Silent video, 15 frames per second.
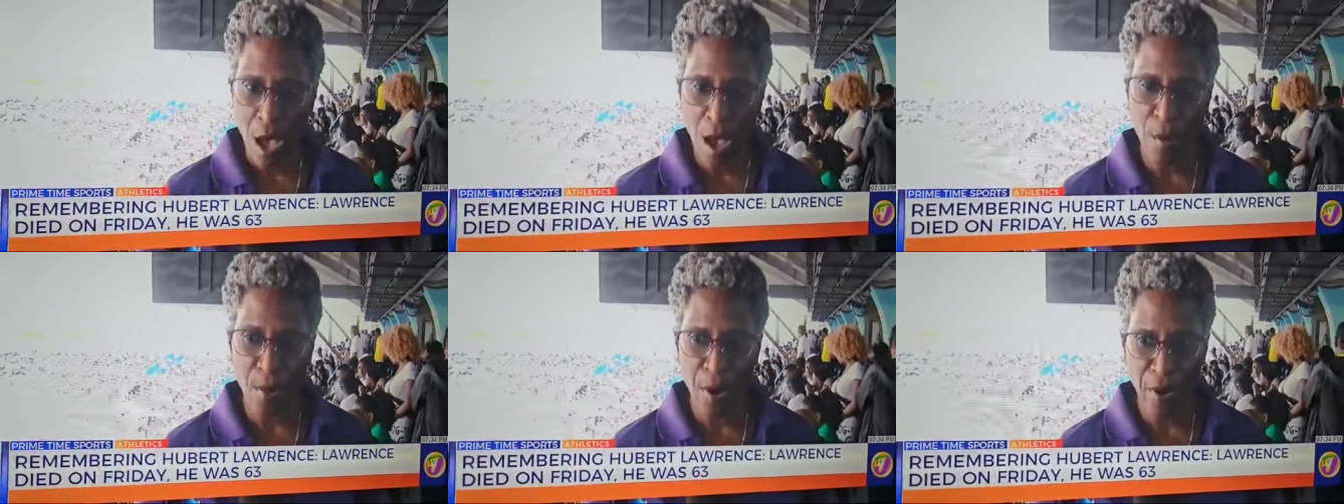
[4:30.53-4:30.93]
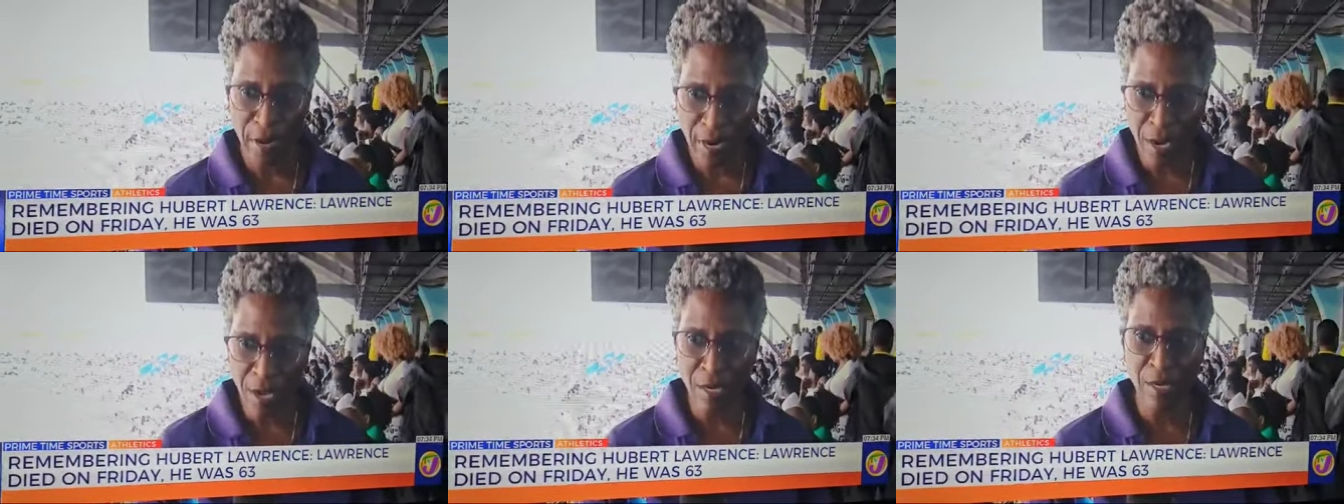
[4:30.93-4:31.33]

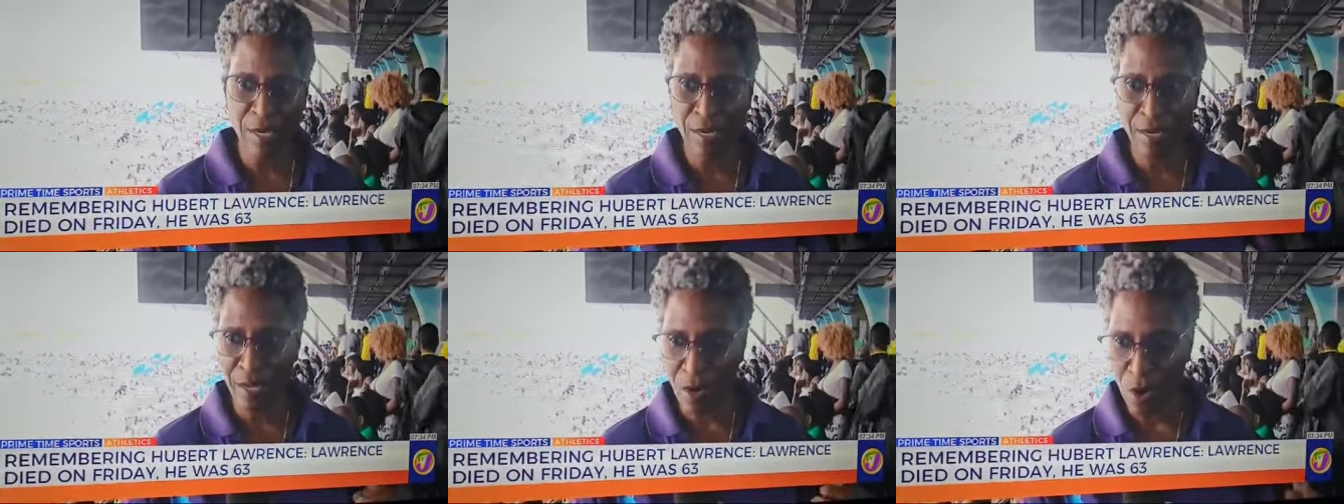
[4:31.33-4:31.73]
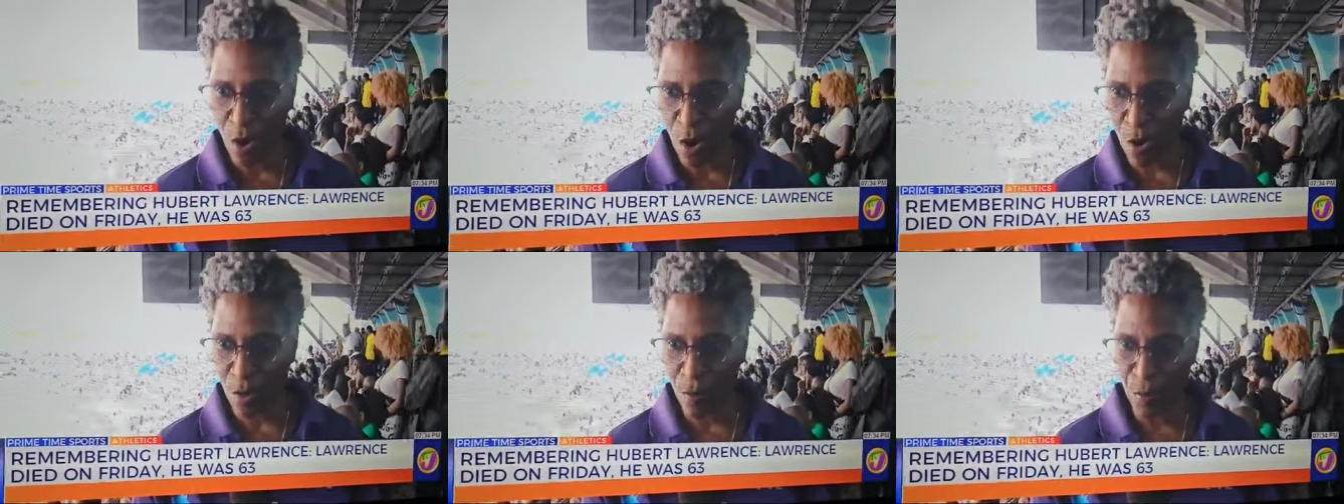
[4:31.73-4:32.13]
American
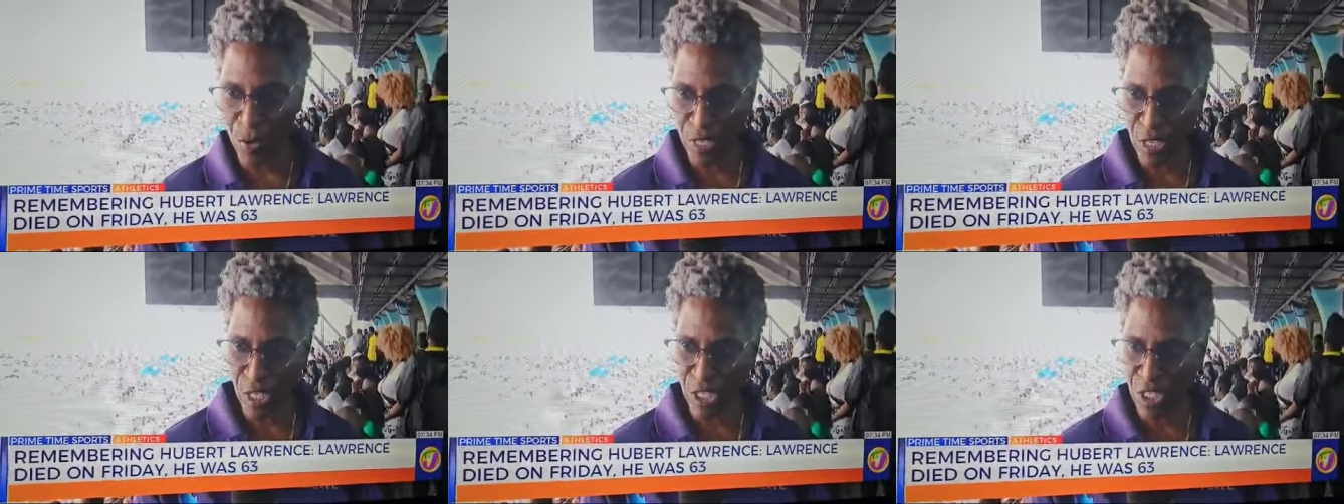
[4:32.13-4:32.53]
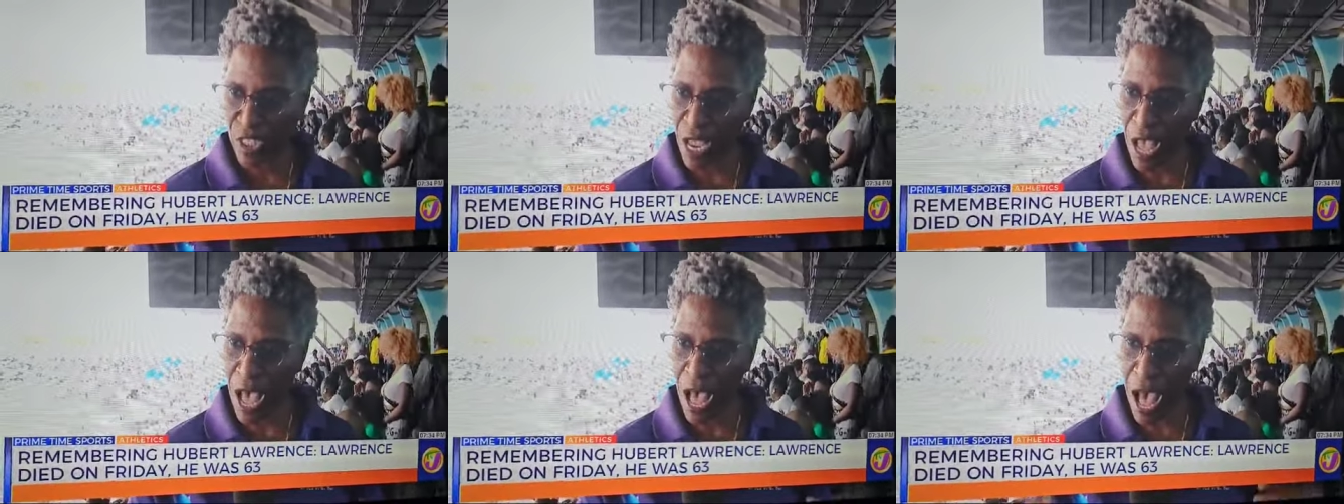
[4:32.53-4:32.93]
or British
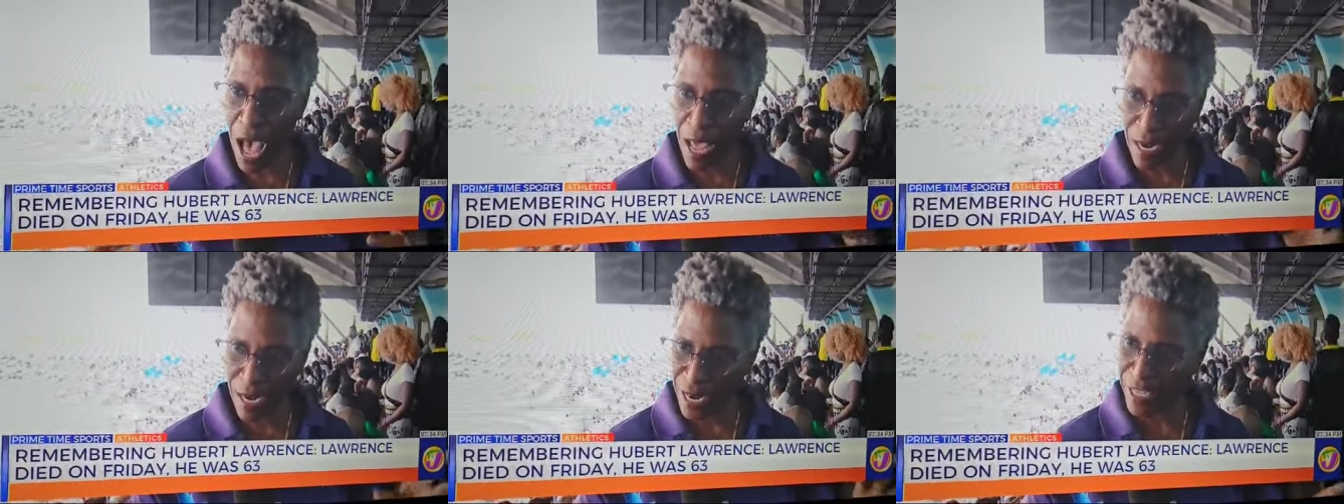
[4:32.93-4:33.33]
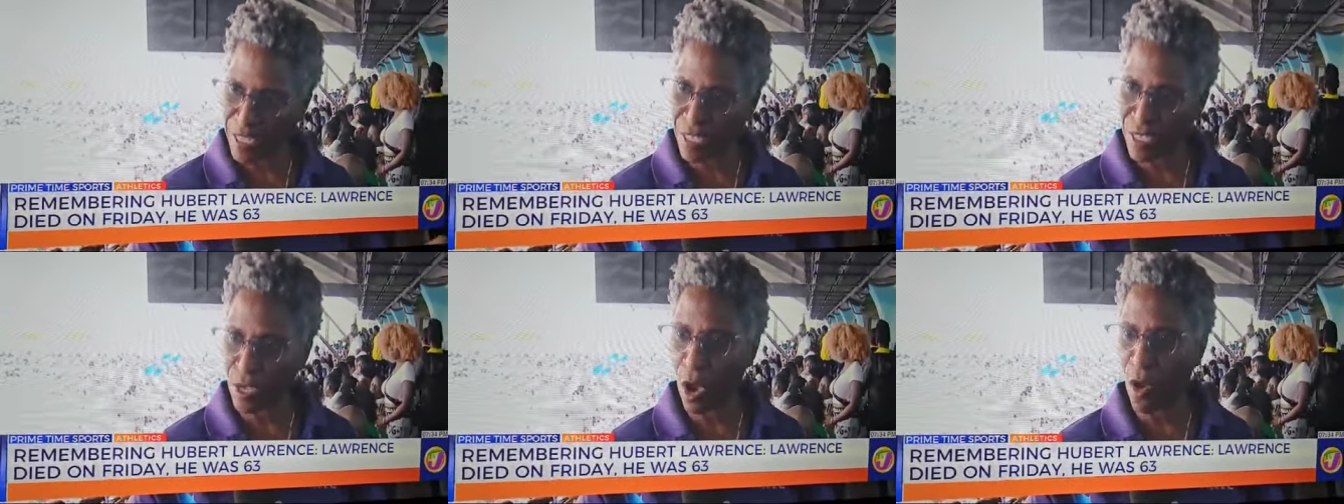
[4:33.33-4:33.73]

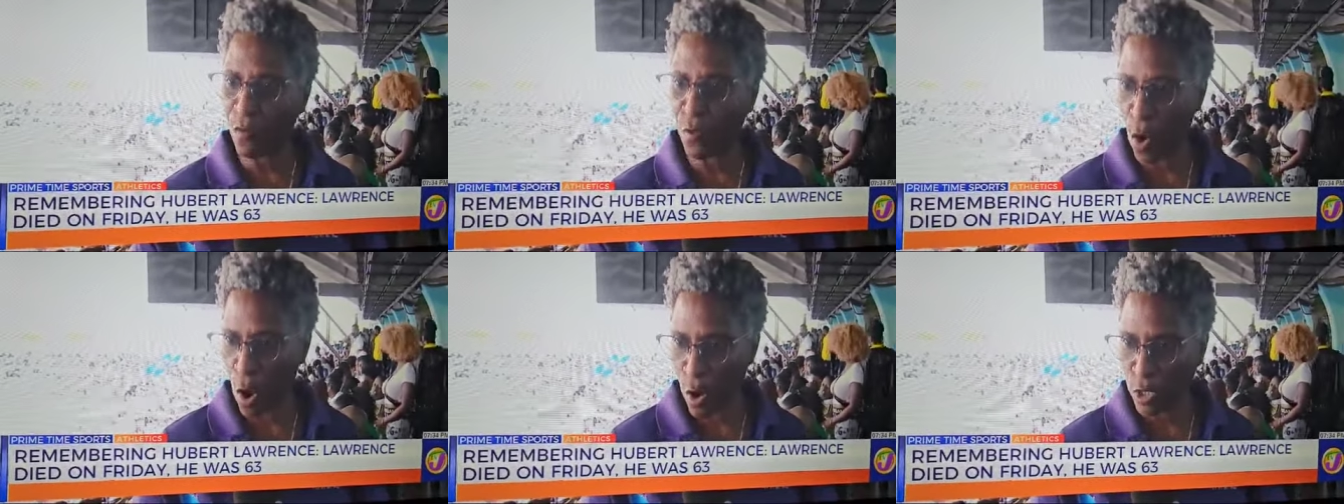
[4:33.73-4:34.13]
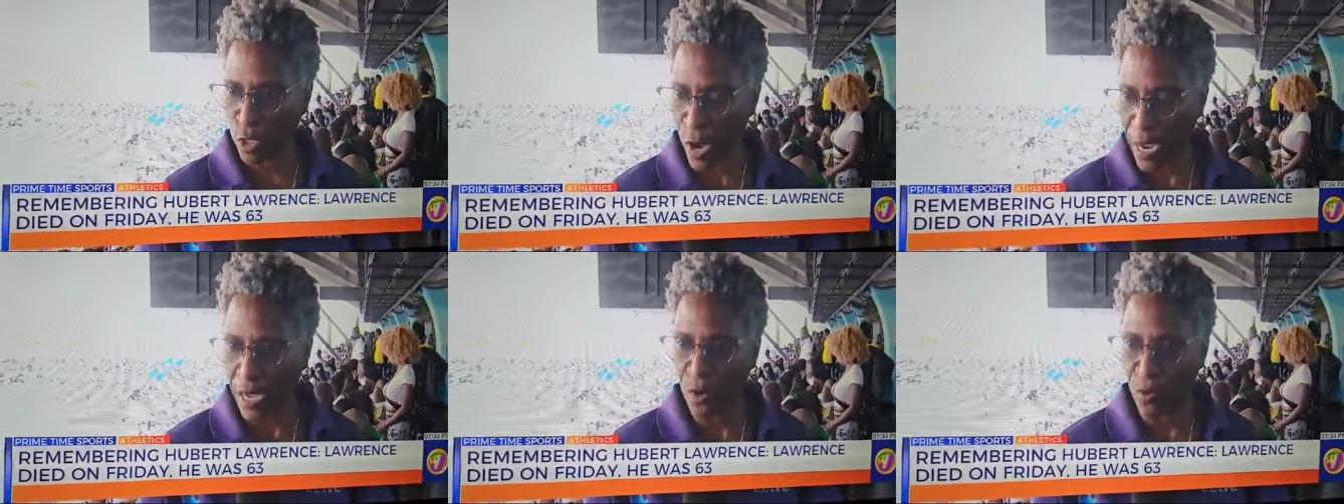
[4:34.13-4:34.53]
analysts of our
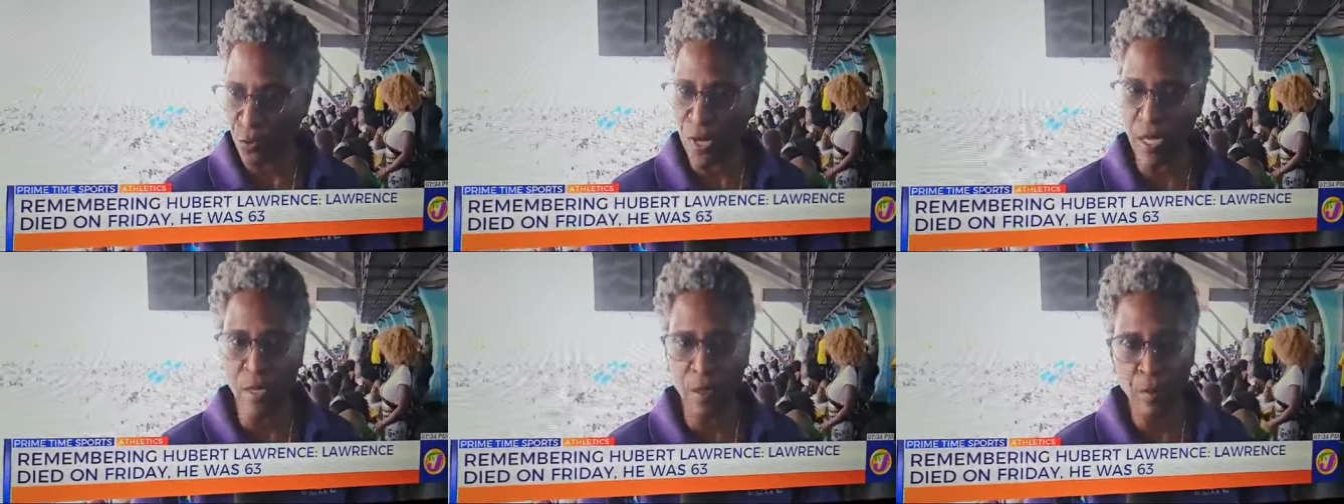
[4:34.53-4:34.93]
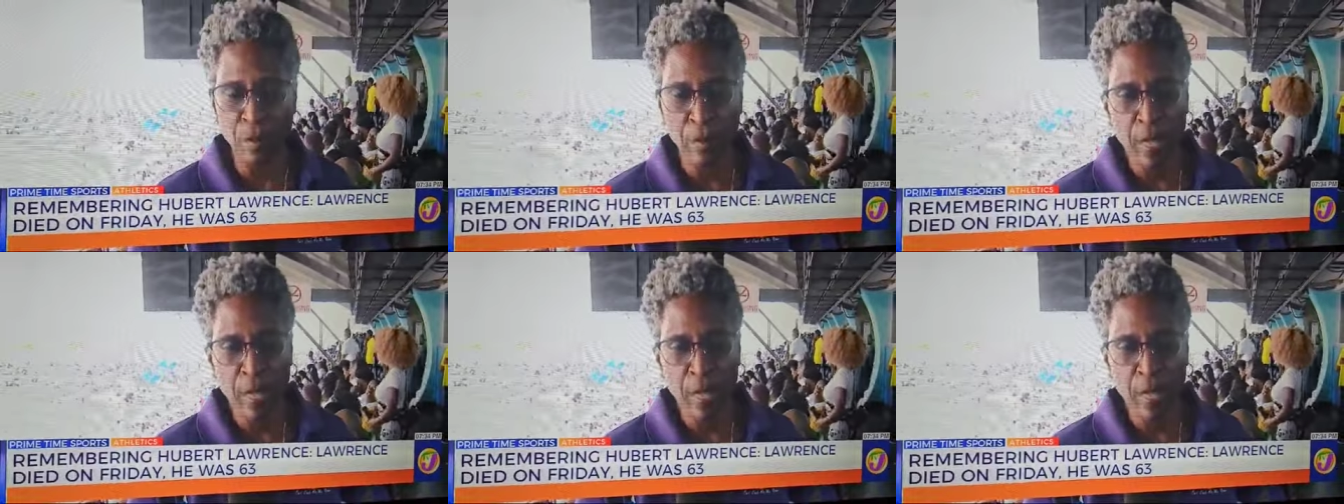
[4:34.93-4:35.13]
track and field.